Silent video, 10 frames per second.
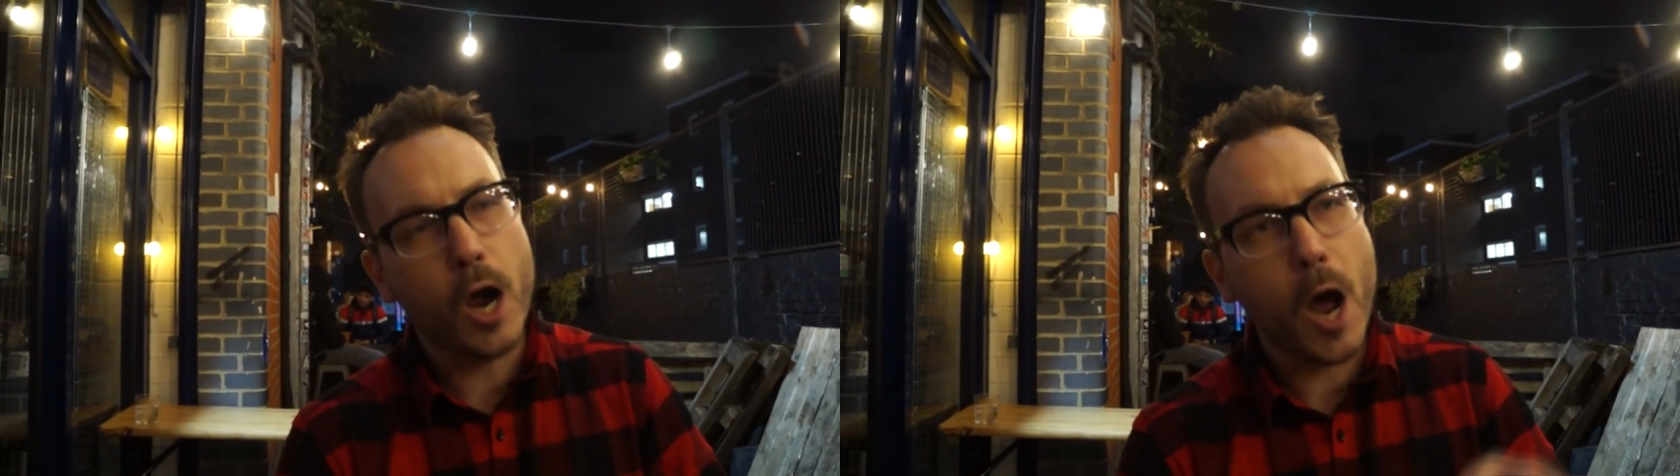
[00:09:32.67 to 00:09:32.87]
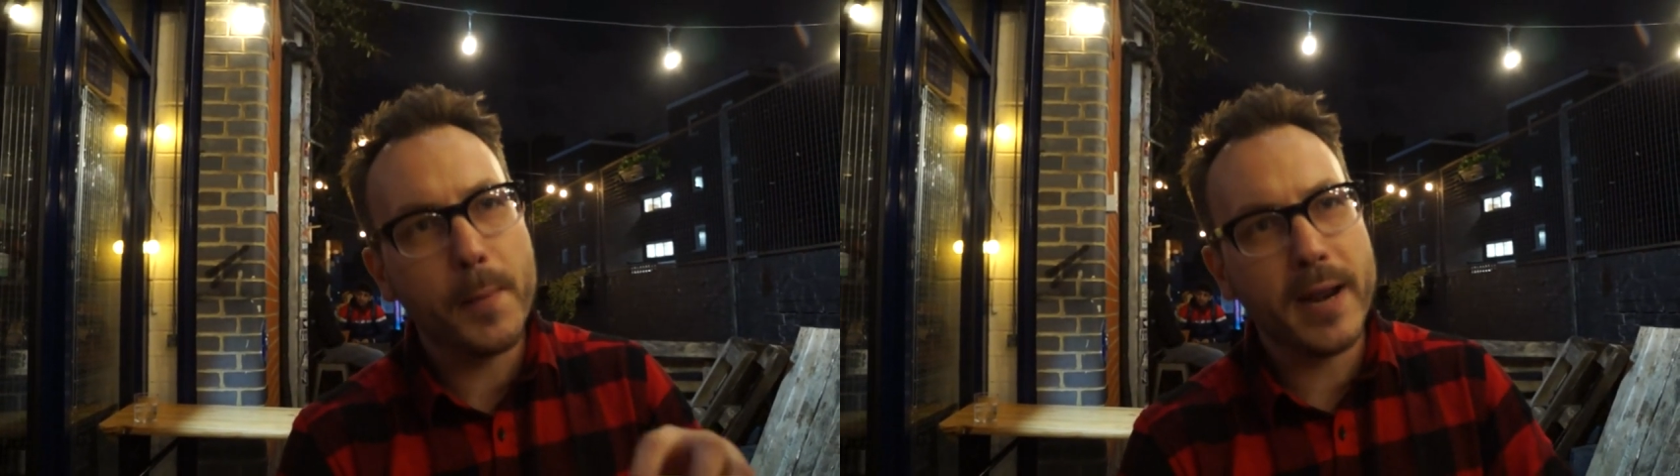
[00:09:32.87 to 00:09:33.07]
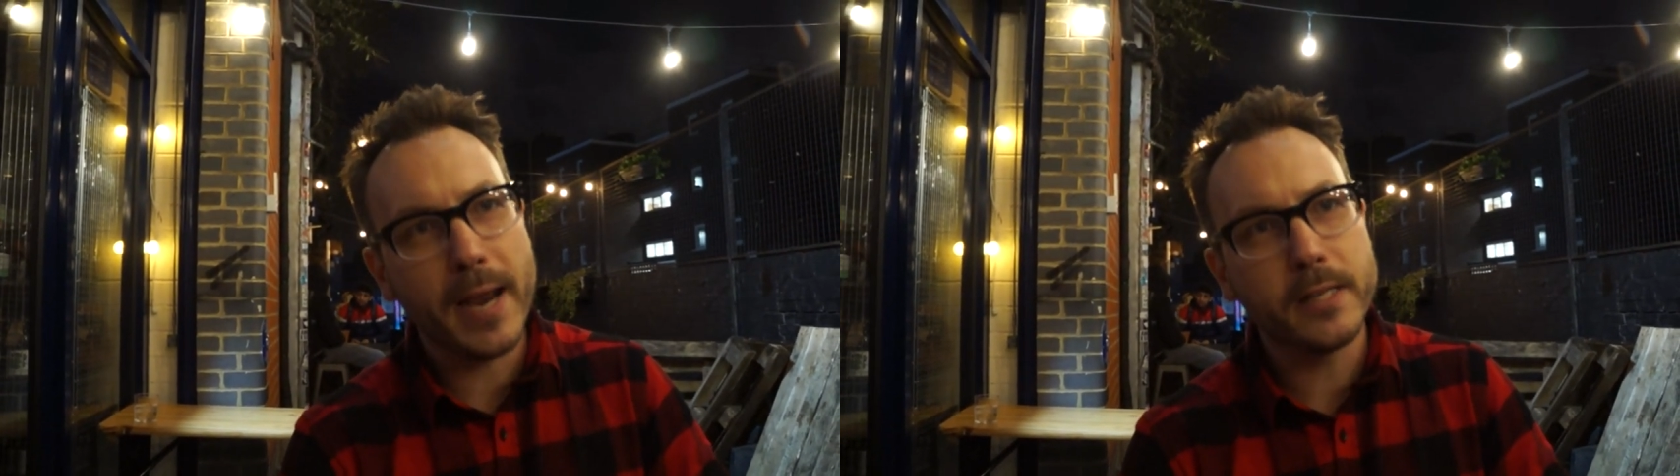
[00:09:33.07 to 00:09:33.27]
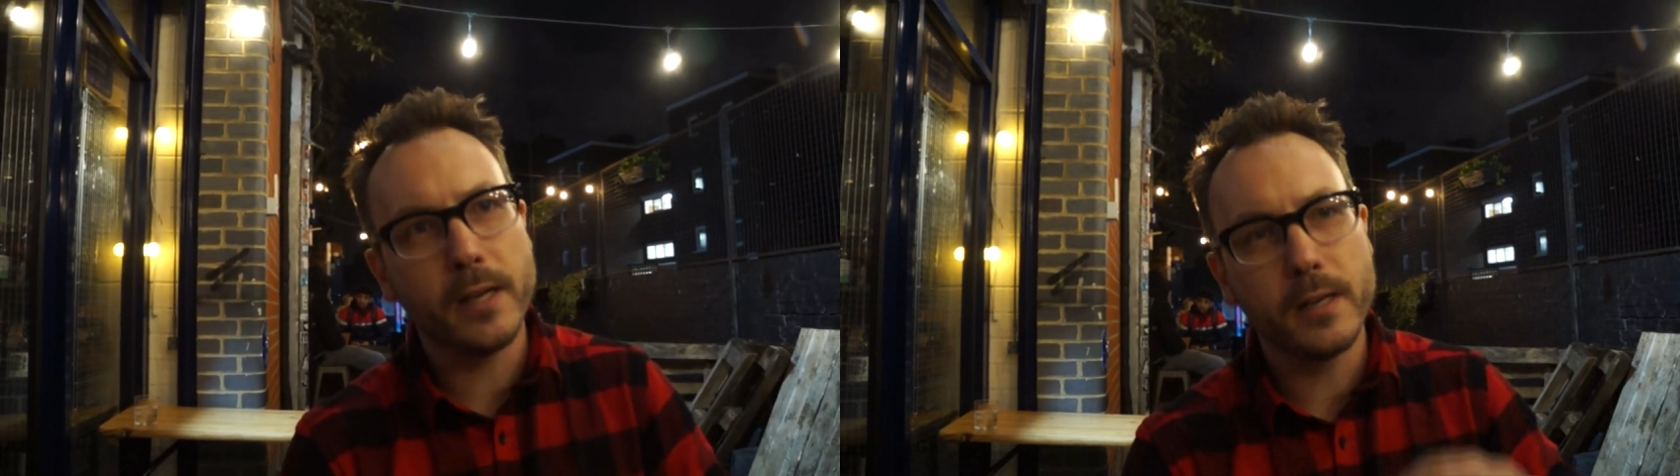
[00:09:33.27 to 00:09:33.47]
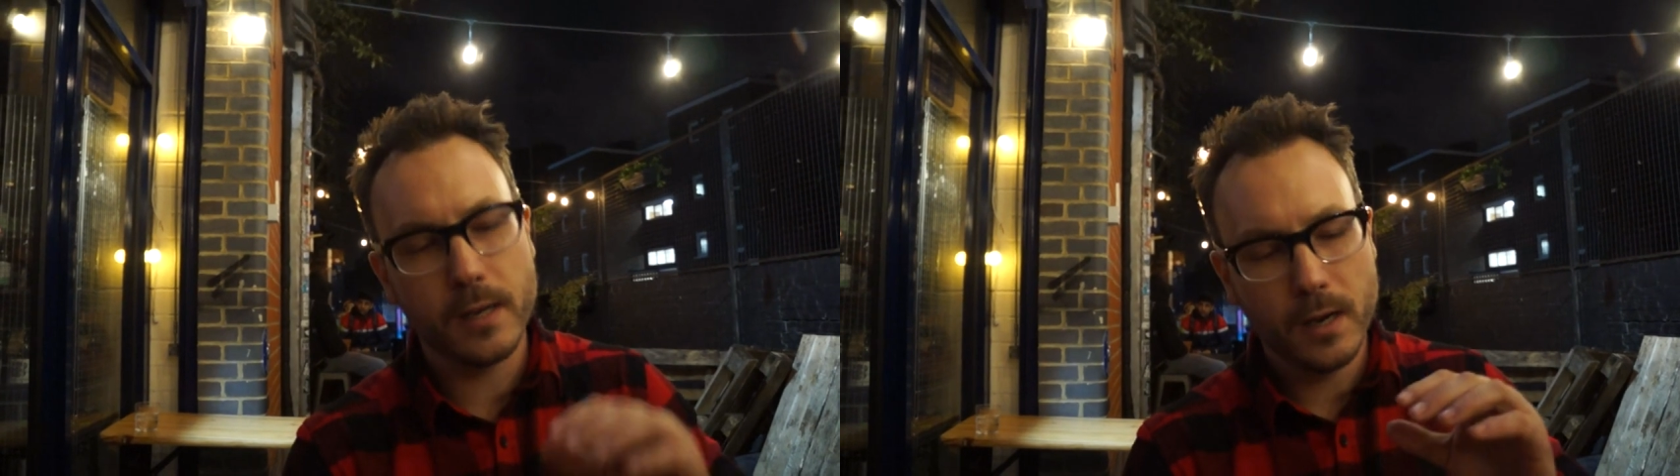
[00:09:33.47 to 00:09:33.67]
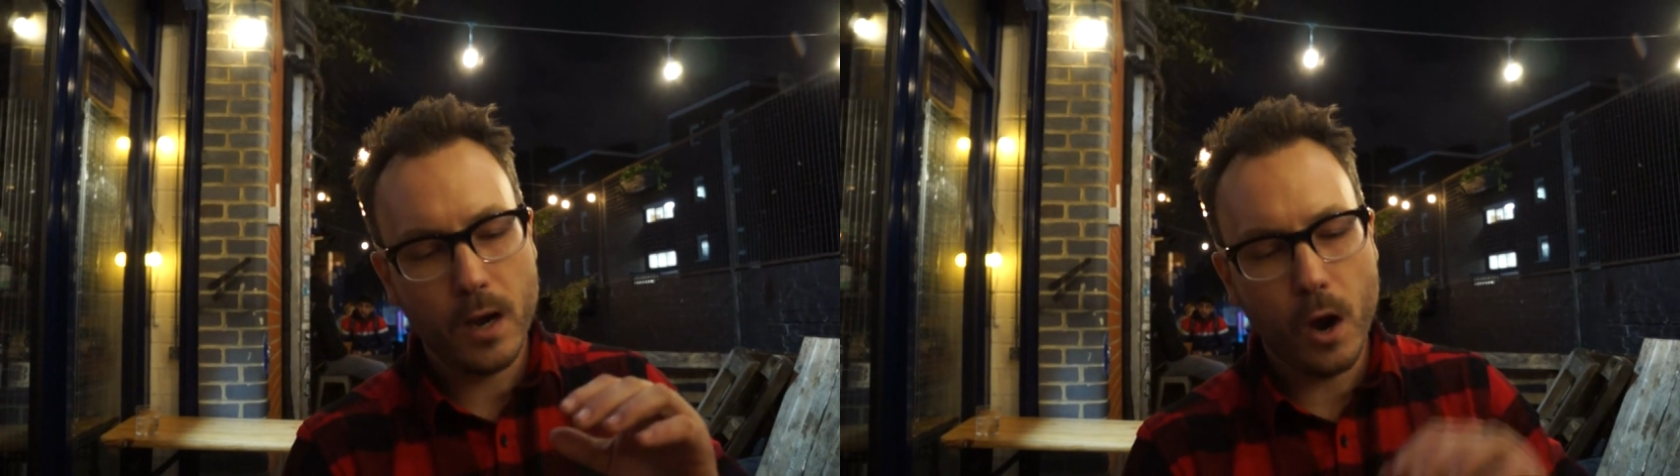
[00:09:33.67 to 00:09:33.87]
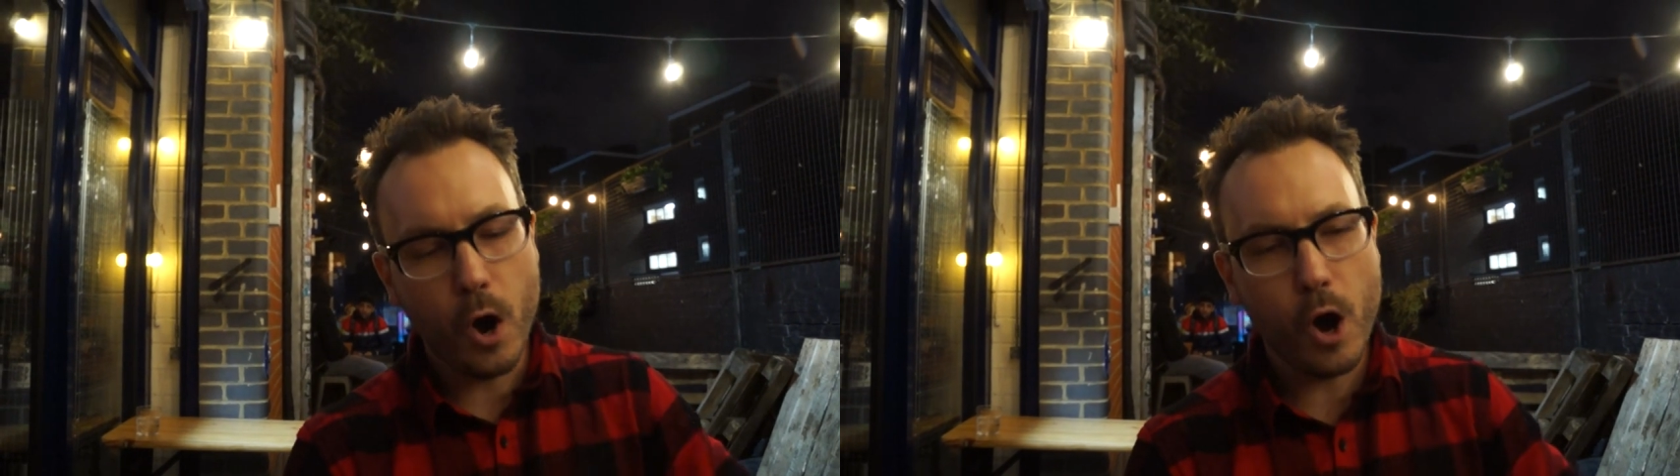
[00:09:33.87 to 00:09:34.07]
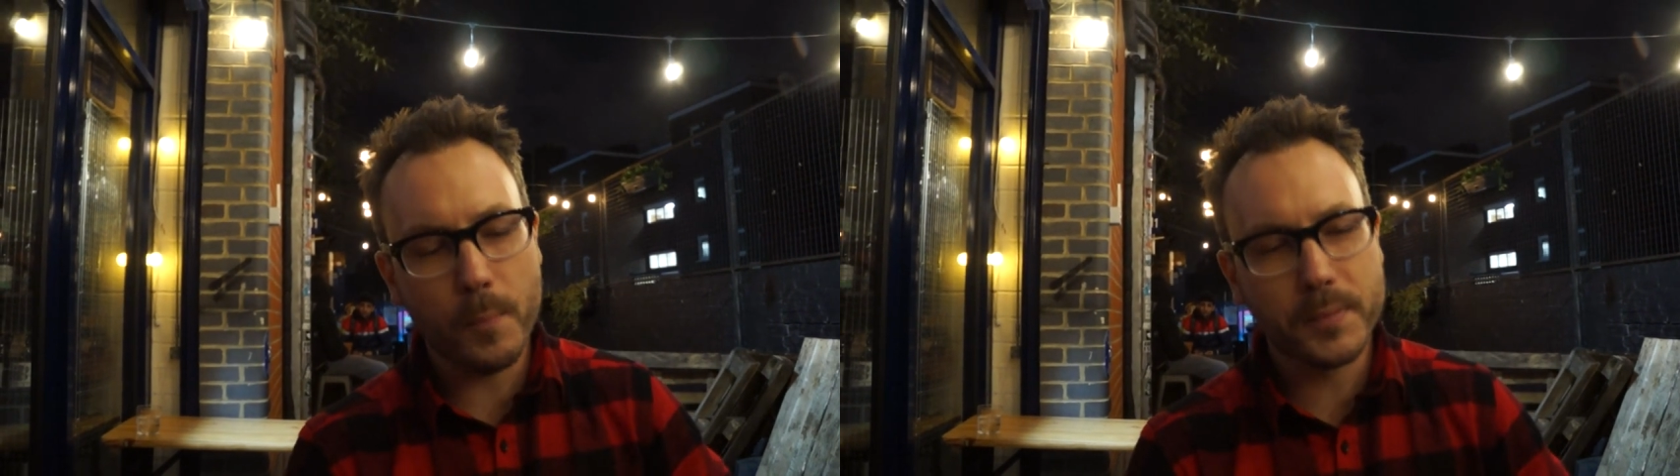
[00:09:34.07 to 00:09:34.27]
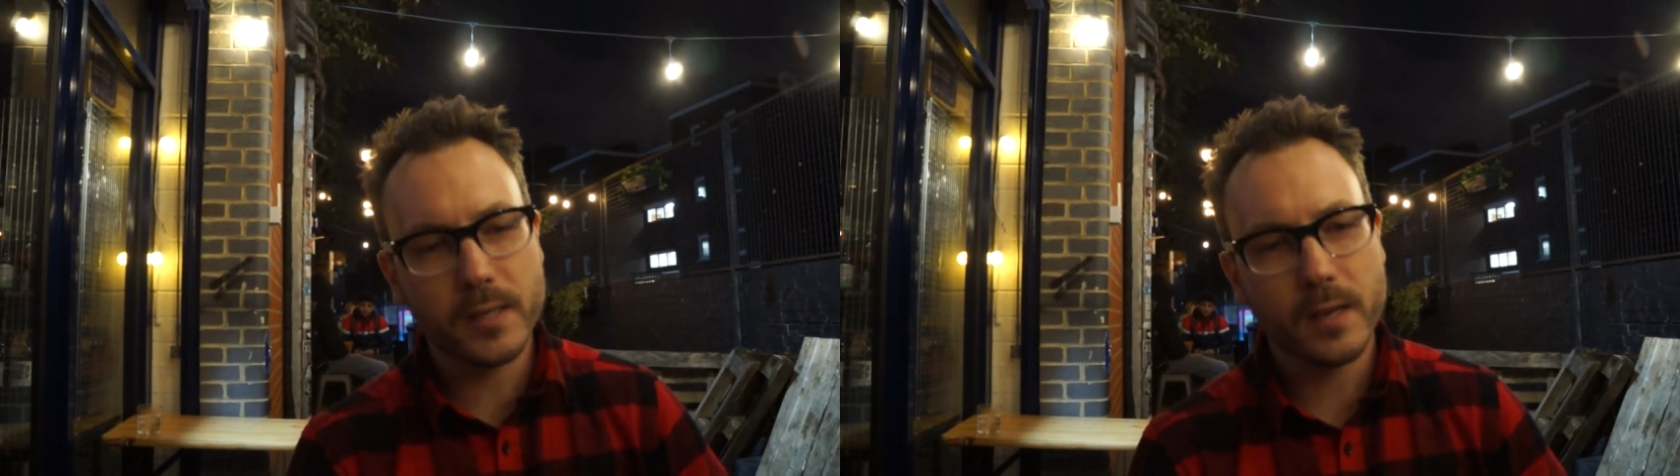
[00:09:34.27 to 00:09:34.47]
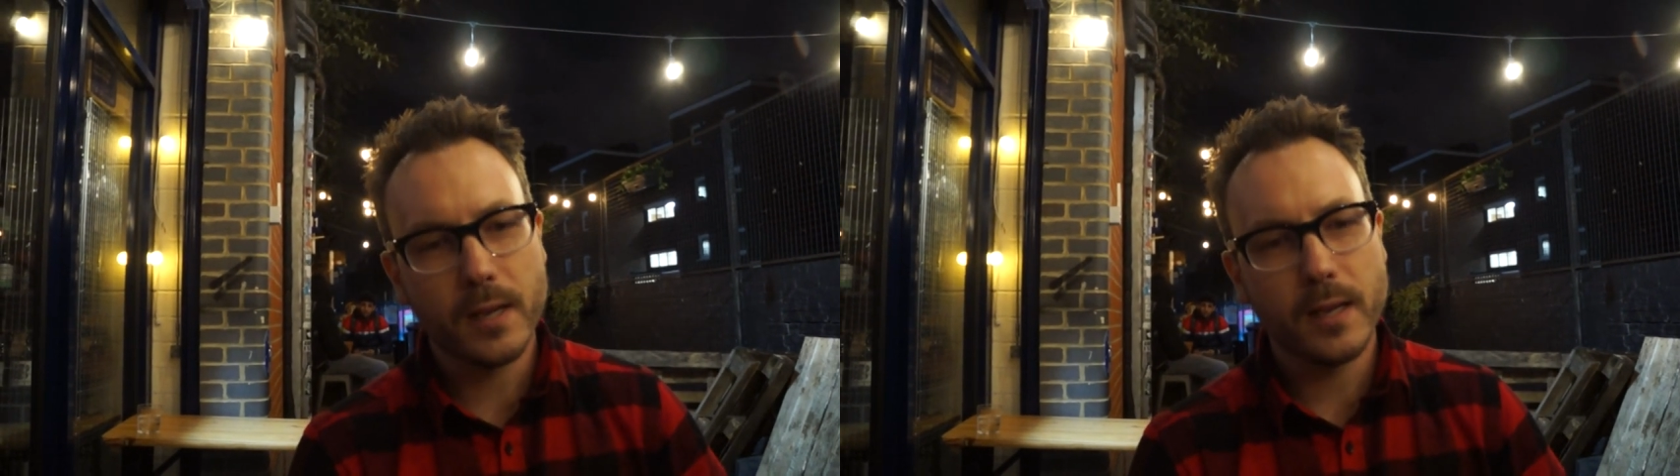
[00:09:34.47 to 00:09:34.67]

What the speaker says: carbonated, hopped,